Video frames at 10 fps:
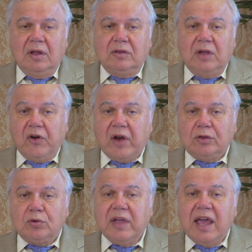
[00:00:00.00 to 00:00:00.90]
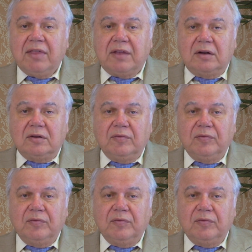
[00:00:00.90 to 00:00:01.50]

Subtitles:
They reign together.